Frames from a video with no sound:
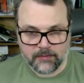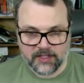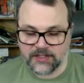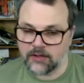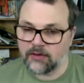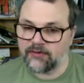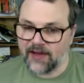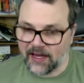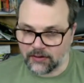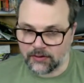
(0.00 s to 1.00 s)
There's other
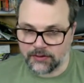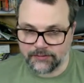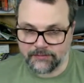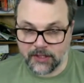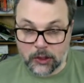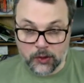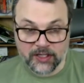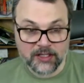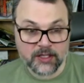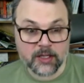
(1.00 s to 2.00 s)
factors,
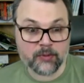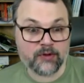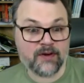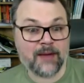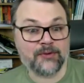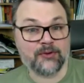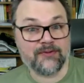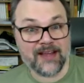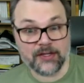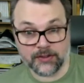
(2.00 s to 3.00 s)
including the number of
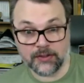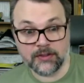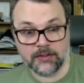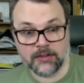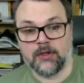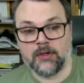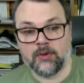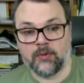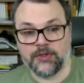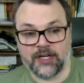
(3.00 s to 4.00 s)
observations,
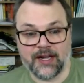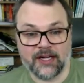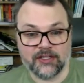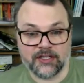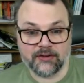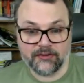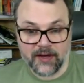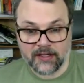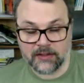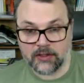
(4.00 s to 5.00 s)
which can actually
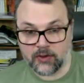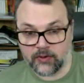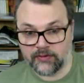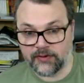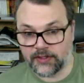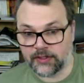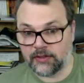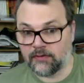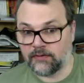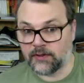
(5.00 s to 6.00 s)
affect the
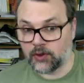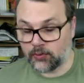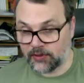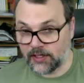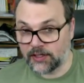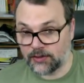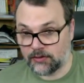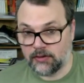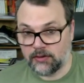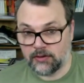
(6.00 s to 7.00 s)
coefficient of determination.
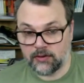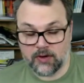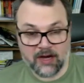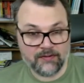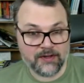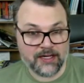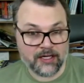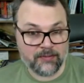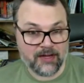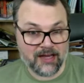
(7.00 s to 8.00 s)
You often end
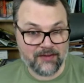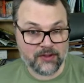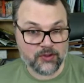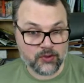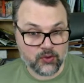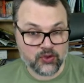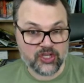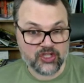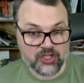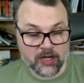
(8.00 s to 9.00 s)
up having to use
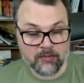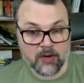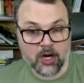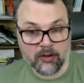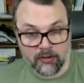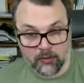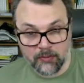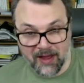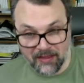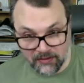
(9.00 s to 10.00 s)
some other
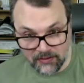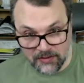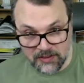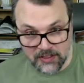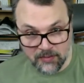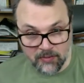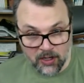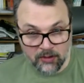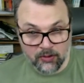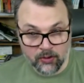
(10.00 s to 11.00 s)
methods, some
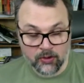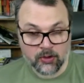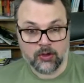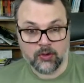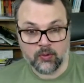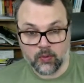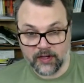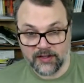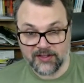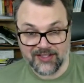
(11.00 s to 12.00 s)
other
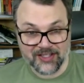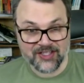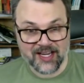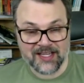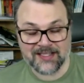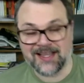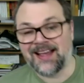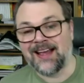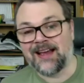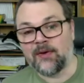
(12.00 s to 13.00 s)
ways, such as,
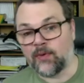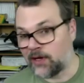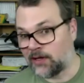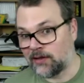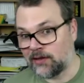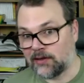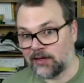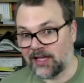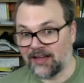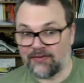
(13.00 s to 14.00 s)
well,
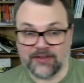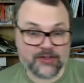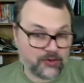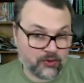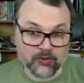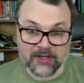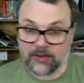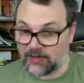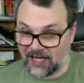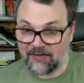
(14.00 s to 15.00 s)
if it's true that
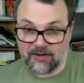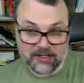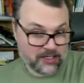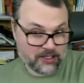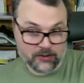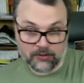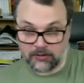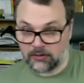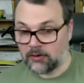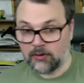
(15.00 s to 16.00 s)
we have a linear
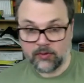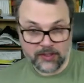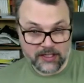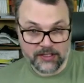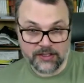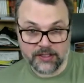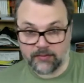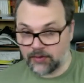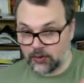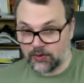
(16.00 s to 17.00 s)
relationship
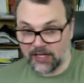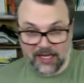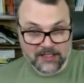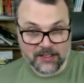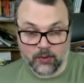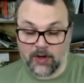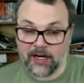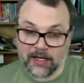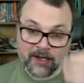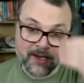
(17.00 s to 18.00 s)
between x and
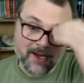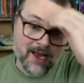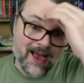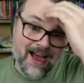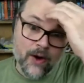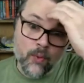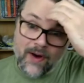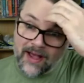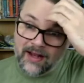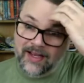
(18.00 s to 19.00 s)
y, how
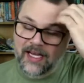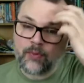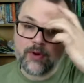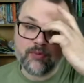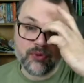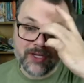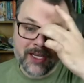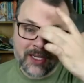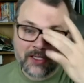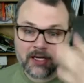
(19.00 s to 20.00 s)
well can we
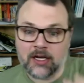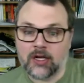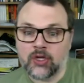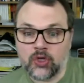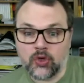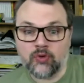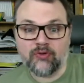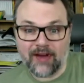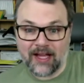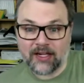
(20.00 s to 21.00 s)
predict new
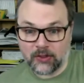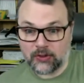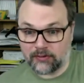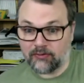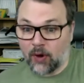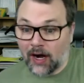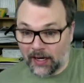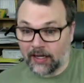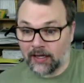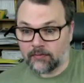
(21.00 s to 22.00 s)
values of
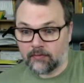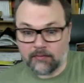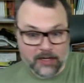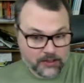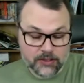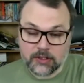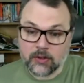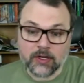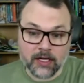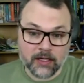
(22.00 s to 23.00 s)
y by just
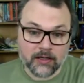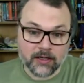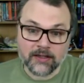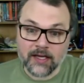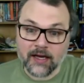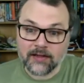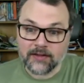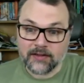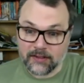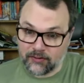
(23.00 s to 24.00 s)
looking at the
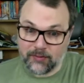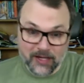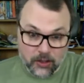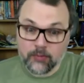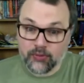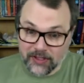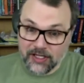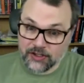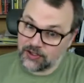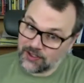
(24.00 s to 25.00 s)
x? If you make good
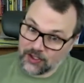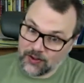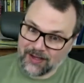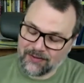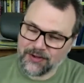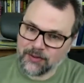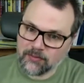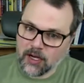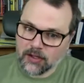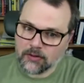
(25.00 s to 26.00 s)
predictions, then you have a good model.